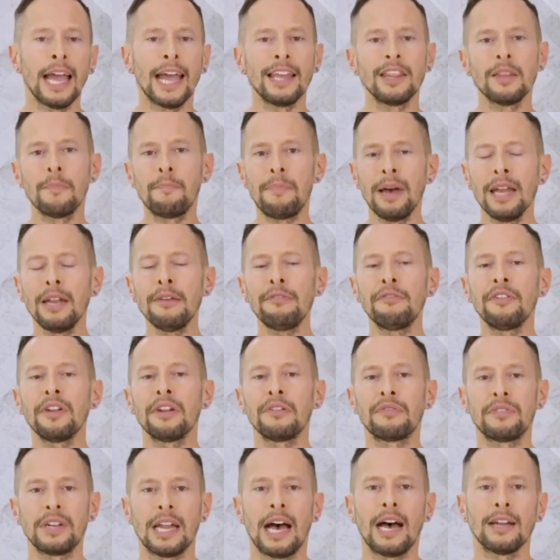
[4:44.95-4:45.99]
And the benefit
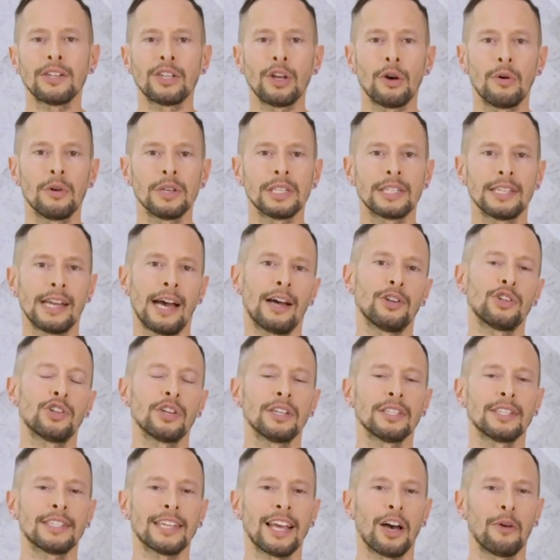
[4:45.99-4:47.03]
of natto is not
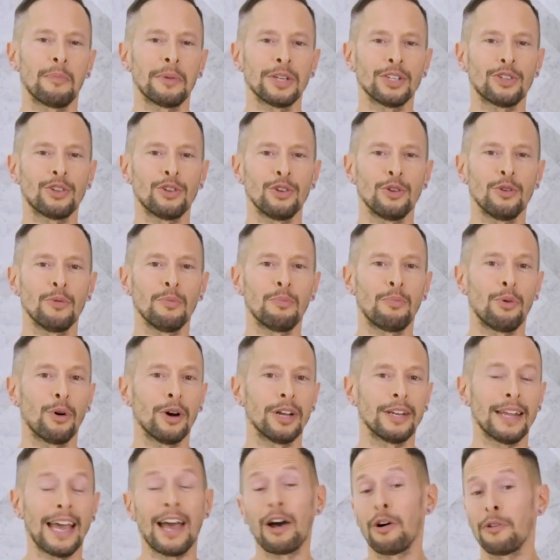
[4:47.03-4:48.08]
just helping to
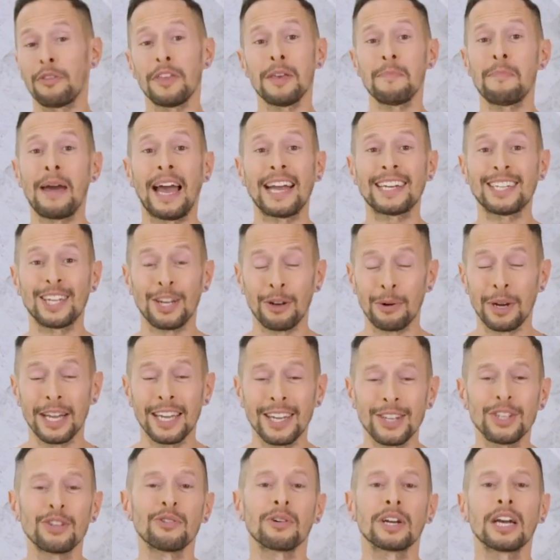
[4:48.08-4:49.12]
put healthy
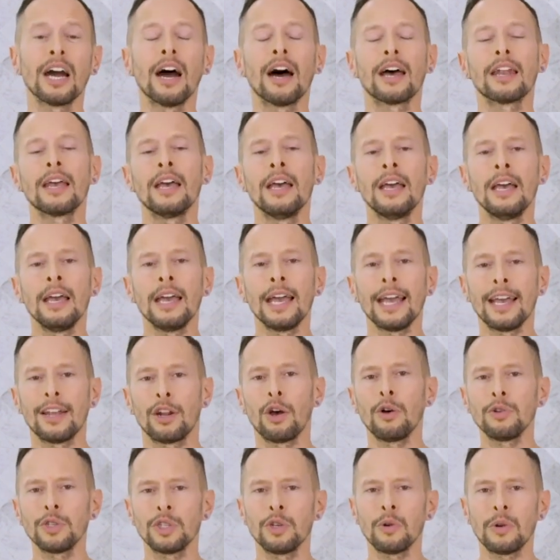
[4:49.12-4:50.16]
bacteria in your gut, it
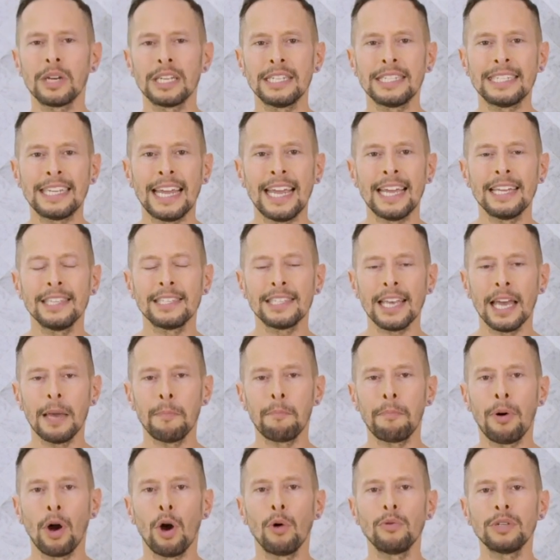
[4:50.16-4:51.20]
also contains
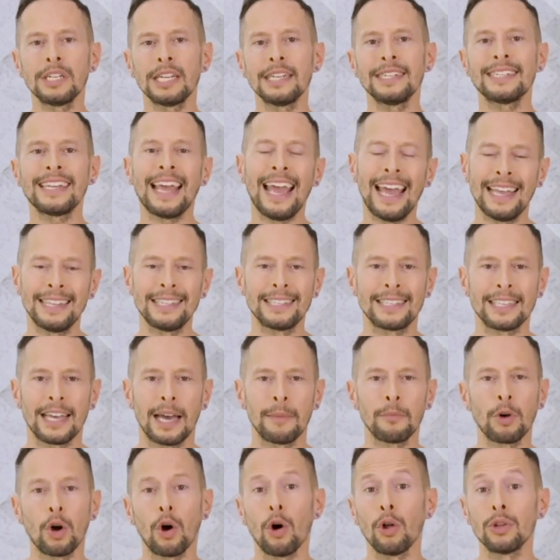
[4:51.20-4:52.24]
a potent
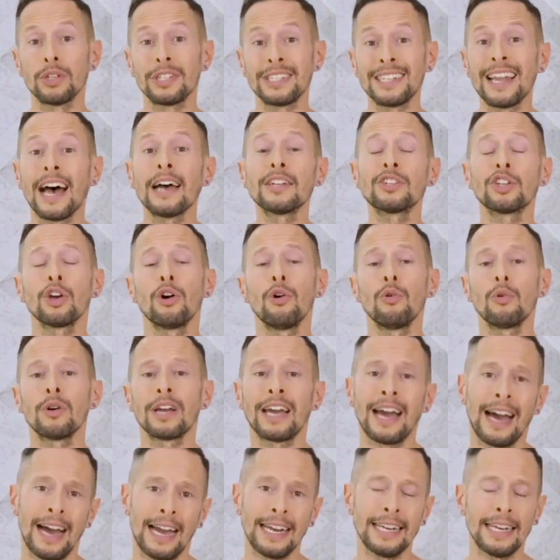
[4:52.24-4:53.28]
enzyme called
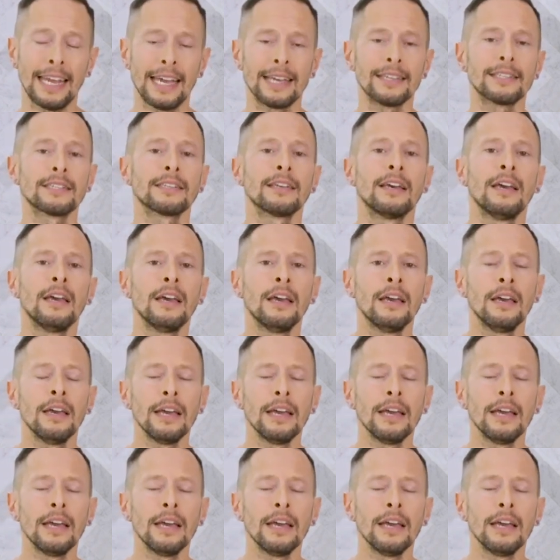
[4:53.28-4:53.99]
nattokinase.